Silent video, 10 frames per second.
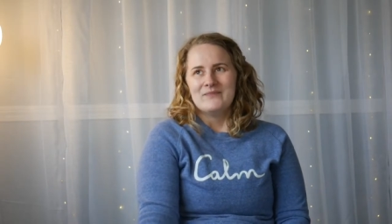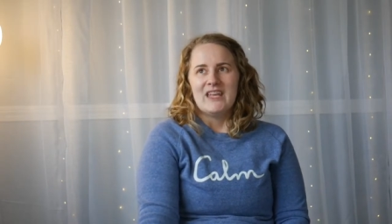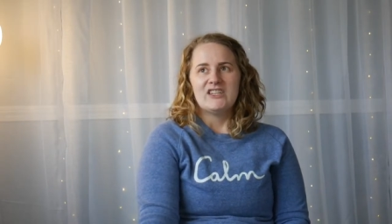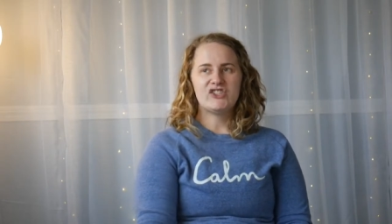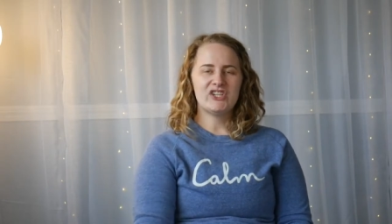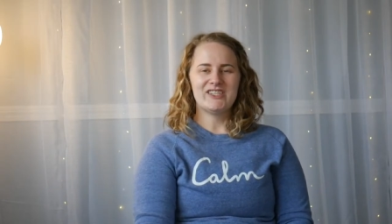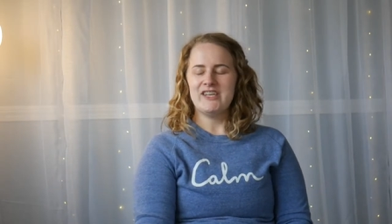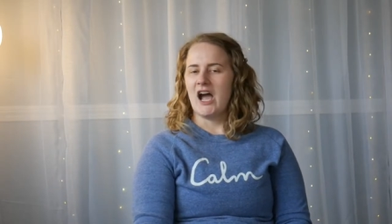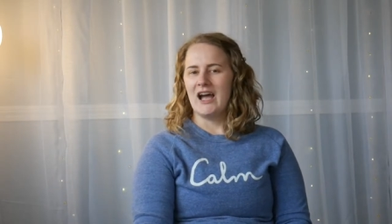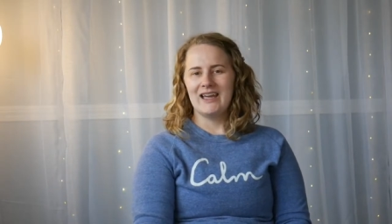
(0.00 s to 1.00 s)
it's just
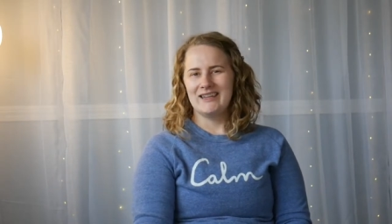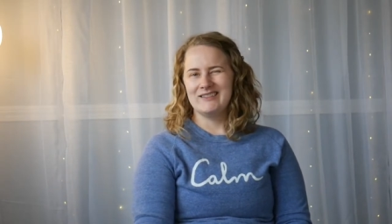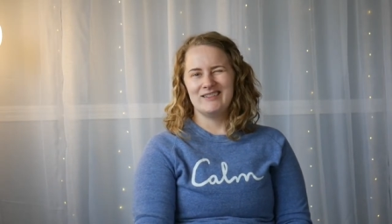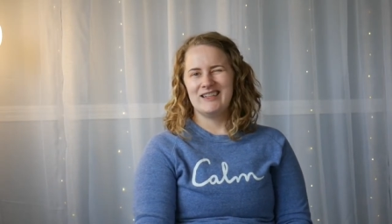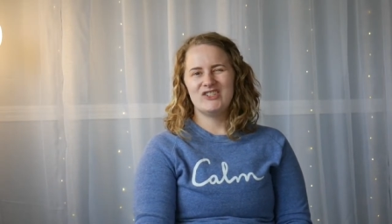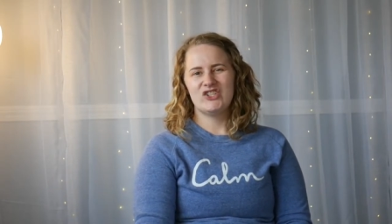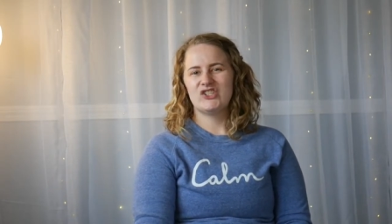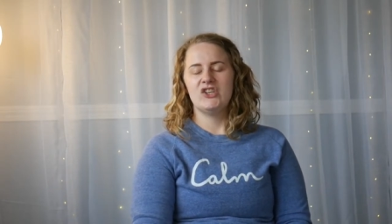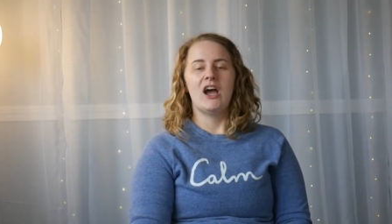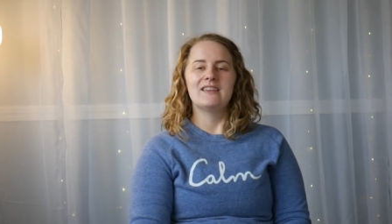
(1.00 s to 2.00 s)

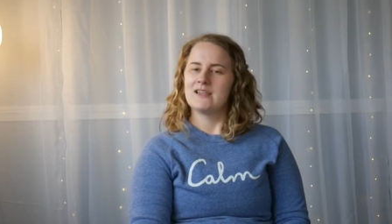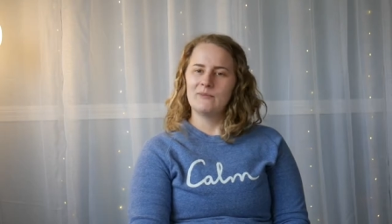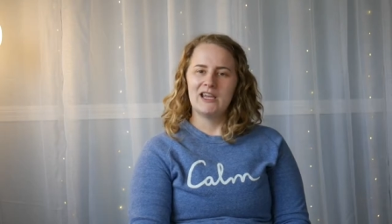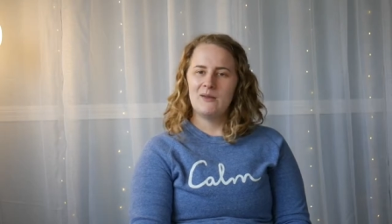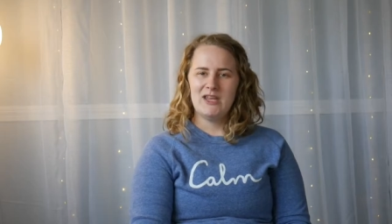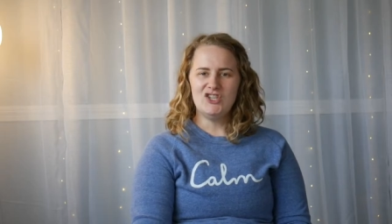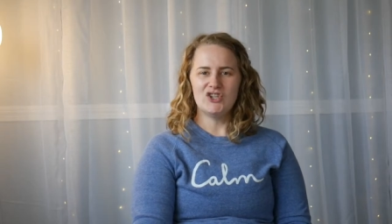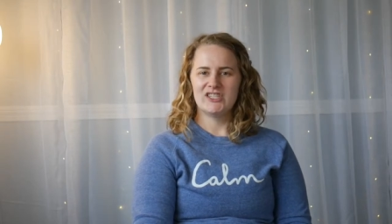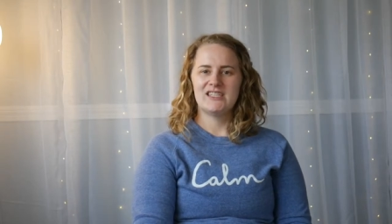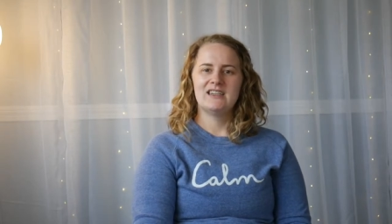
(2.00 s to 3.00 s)
not something I'm
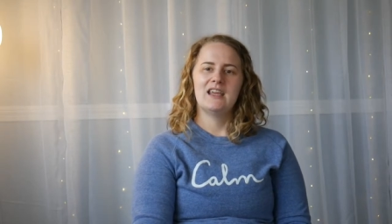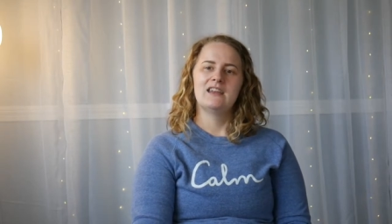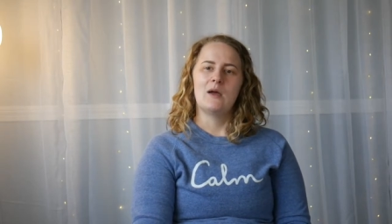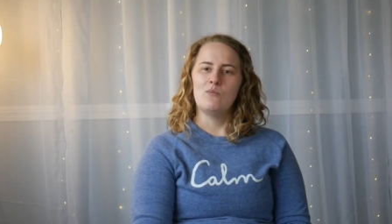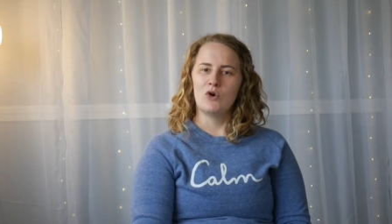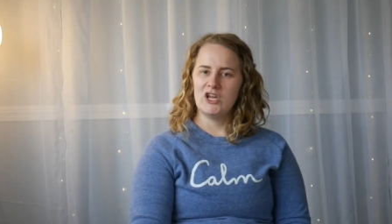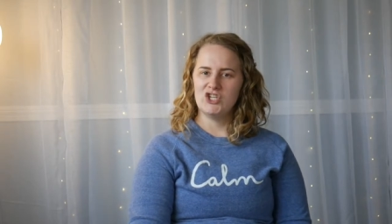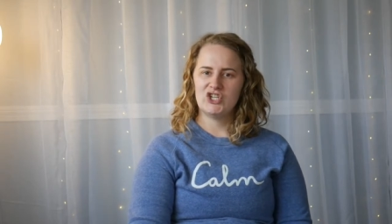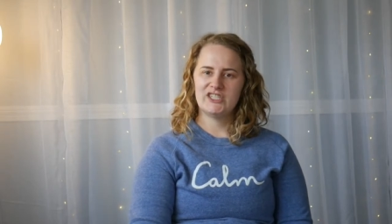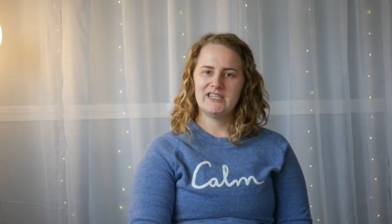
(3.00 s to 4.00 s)
interested in. I'm more
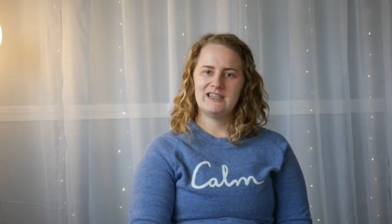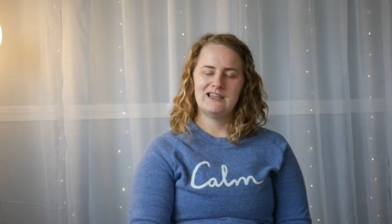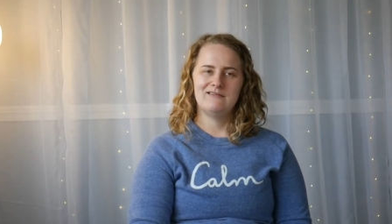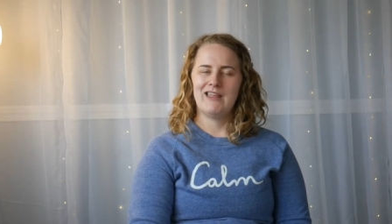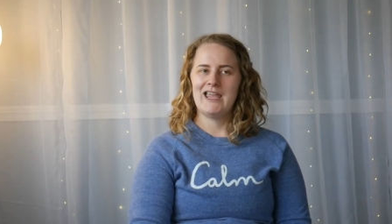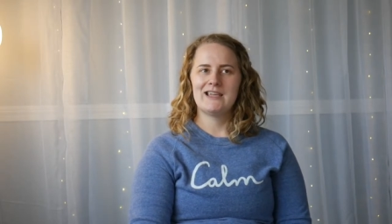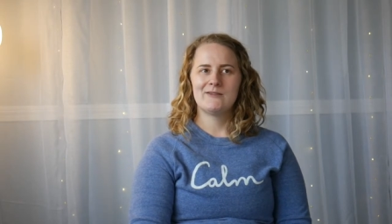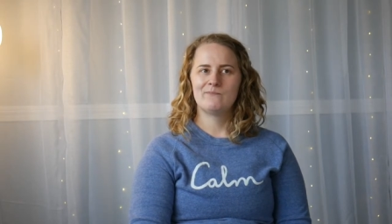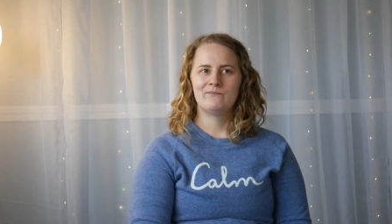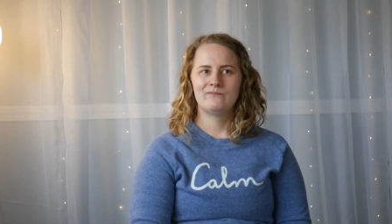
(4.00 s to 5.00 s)
interested in like
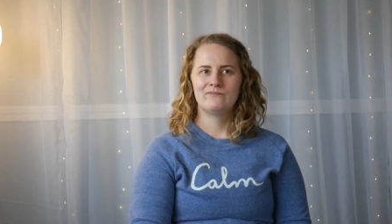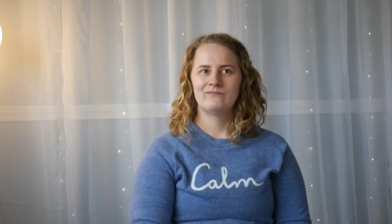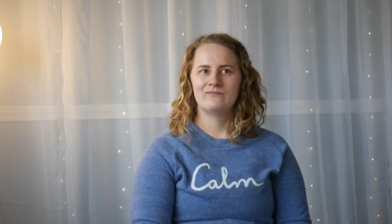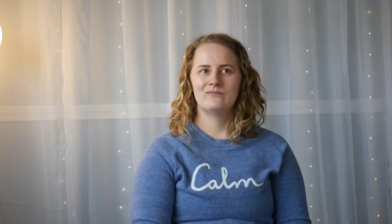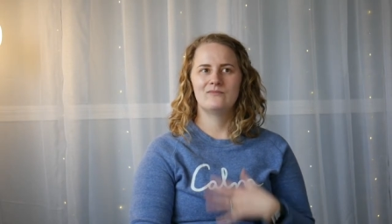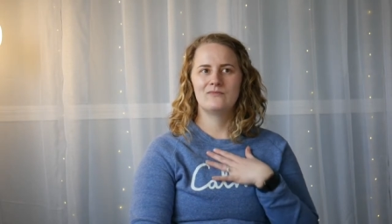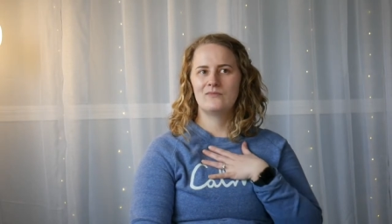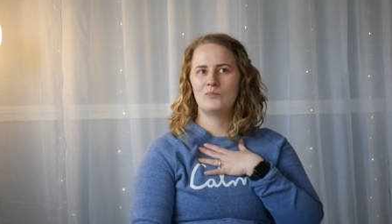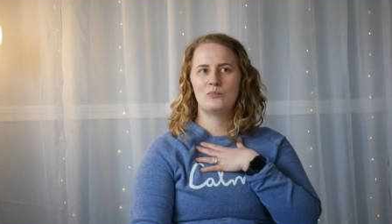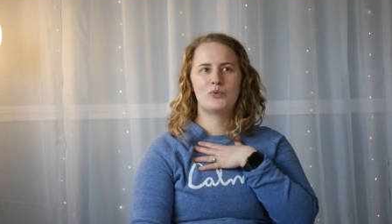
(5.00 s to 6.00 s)

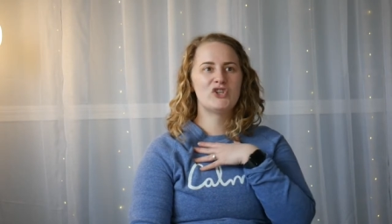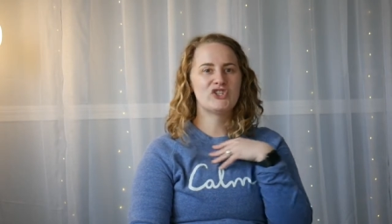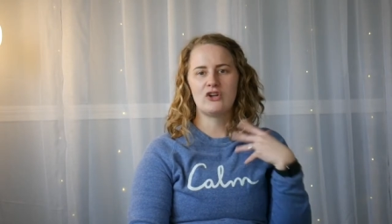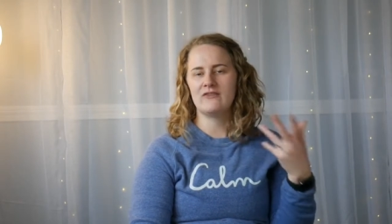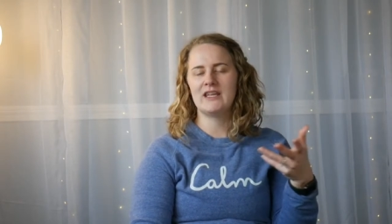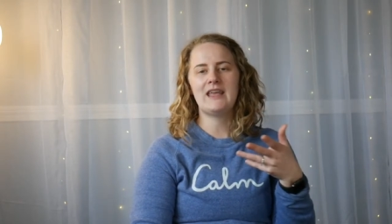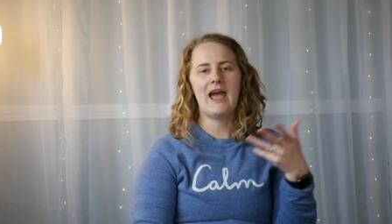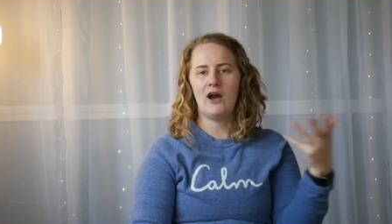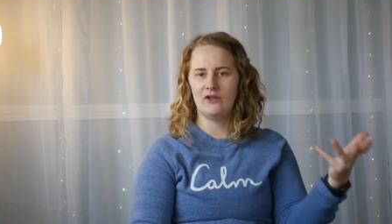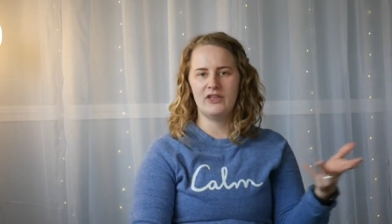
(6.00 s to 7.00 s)
preserving the
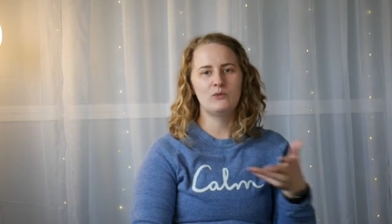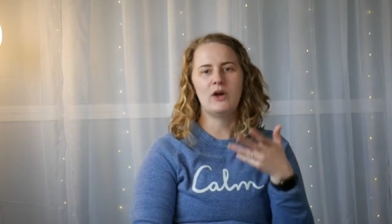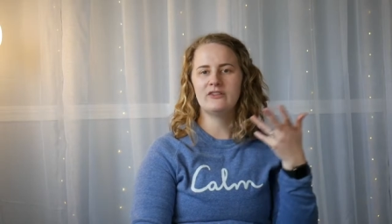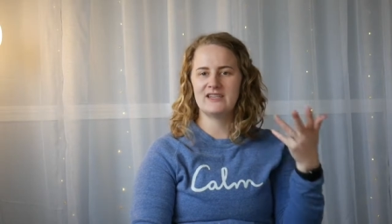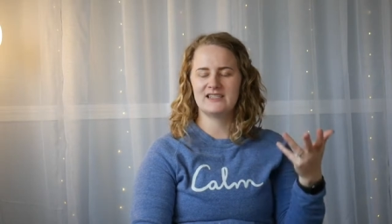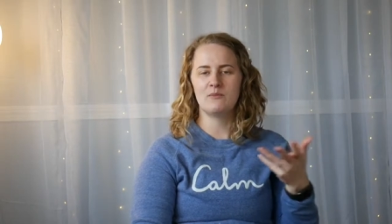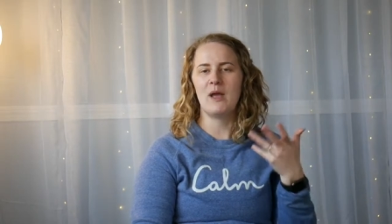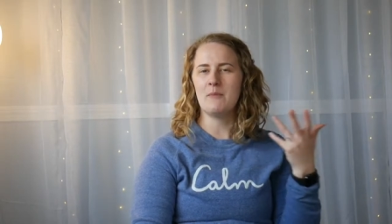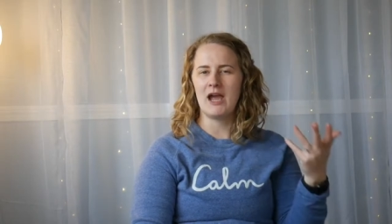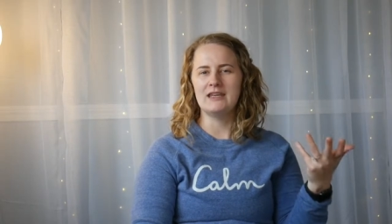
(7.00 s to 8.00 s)
health and wellness of
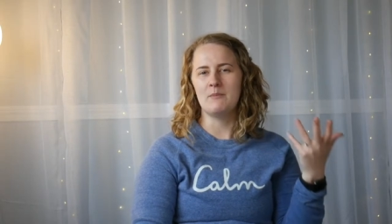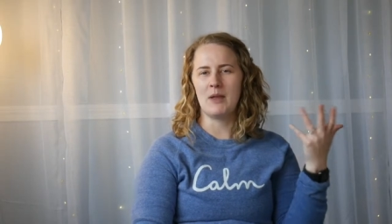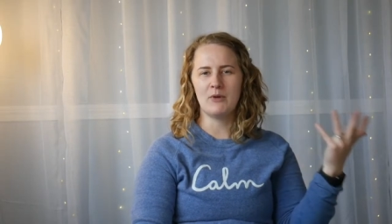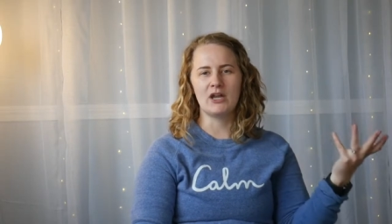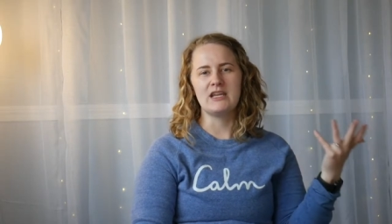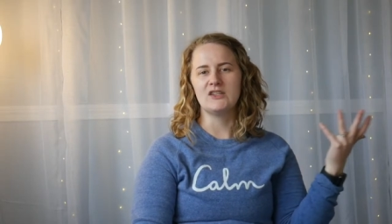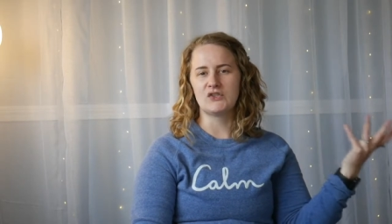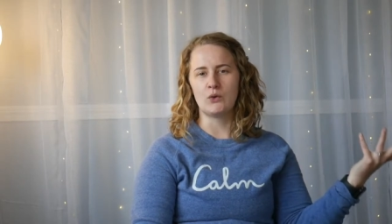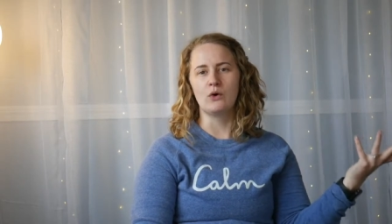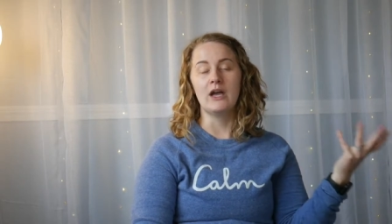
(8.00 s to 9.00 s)
my mind and my body and
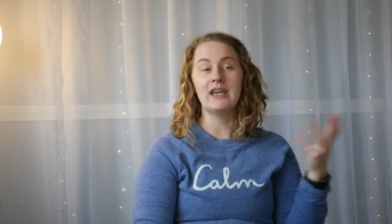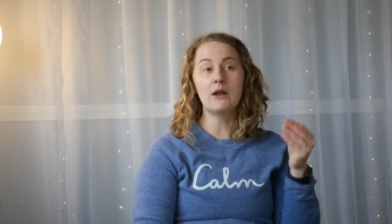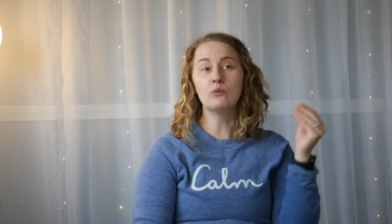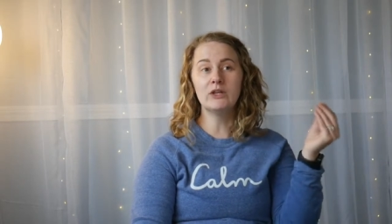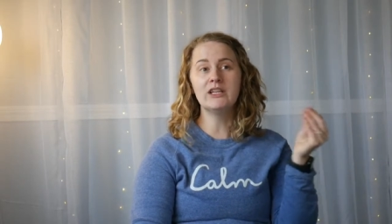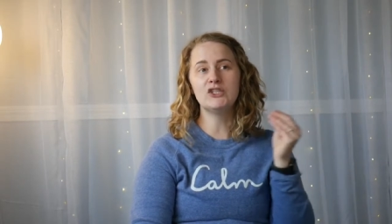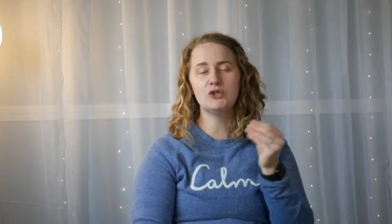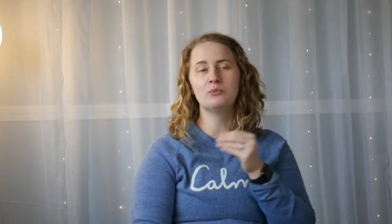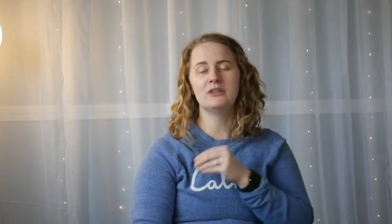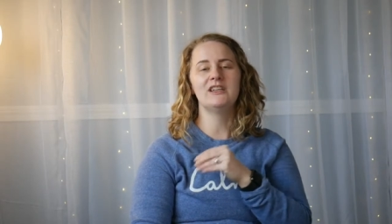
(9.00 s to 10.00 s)
soul. And I really
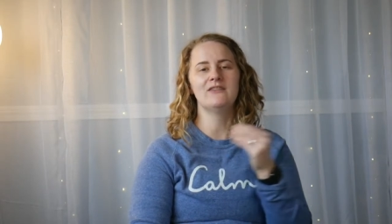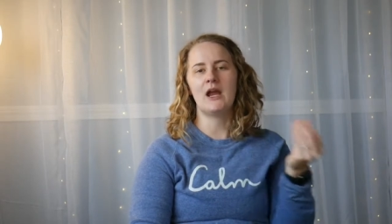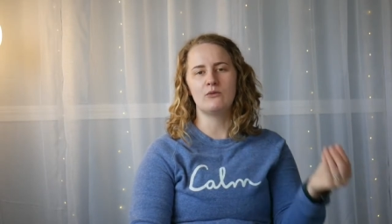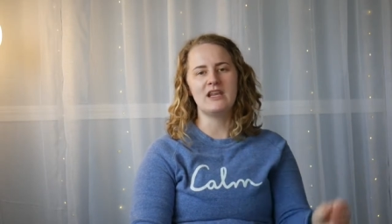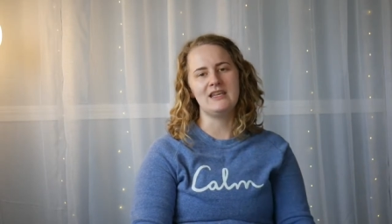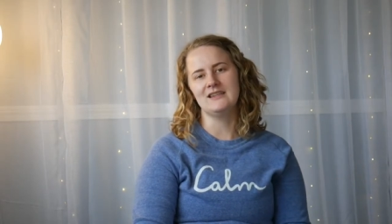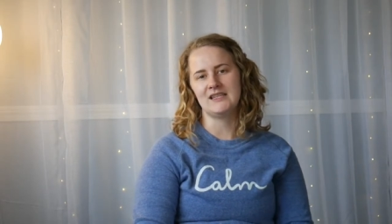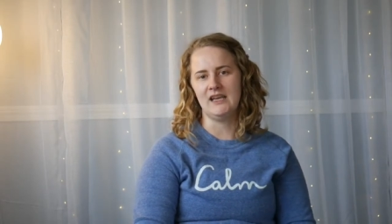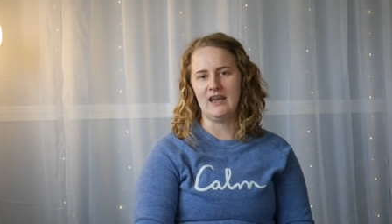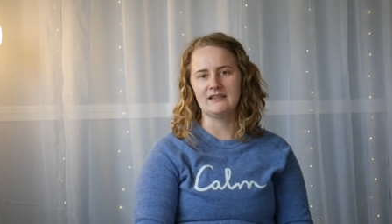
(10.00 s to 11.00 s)
do believe that Reiki
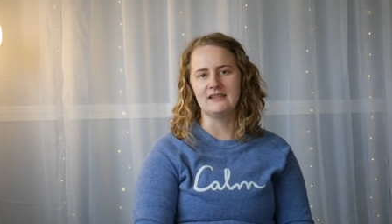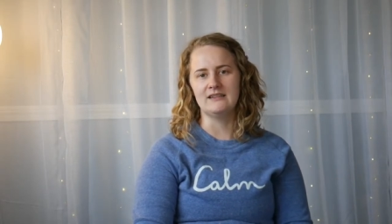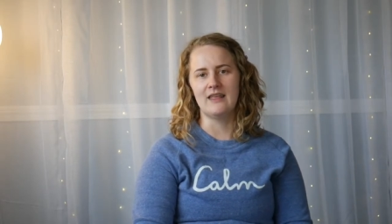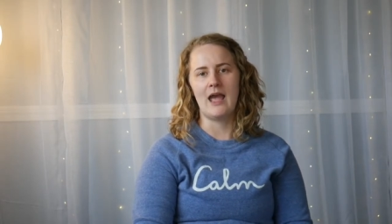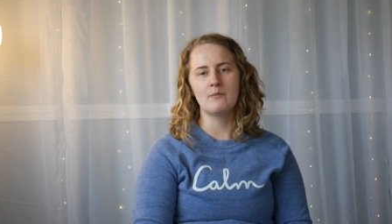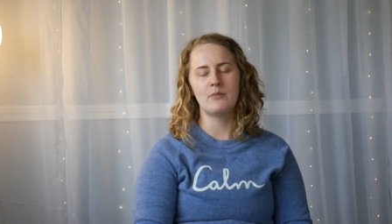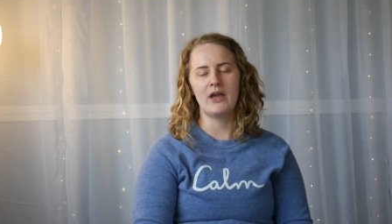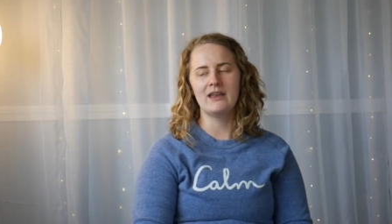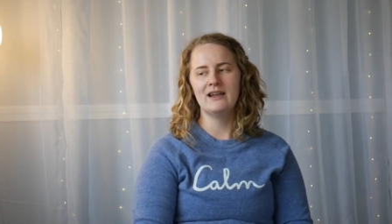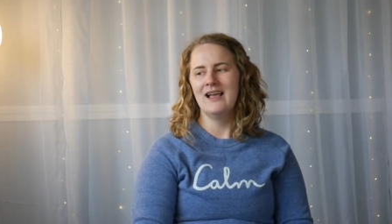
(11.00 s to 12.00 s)
is connected to that, but